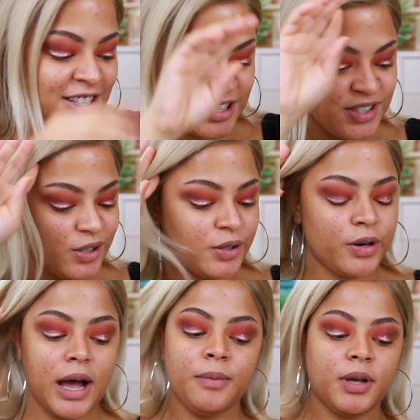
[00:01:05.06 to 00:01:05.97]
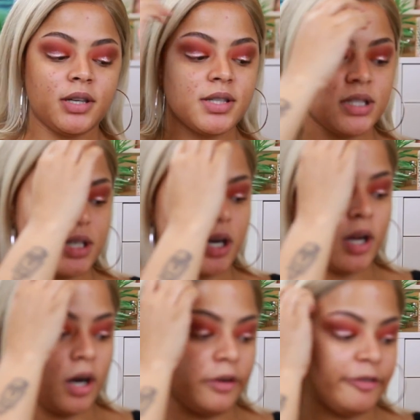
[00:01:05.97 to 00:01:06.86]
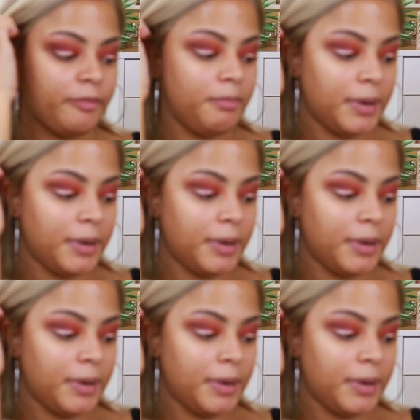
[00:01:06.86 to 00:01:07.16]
So I'm going to start off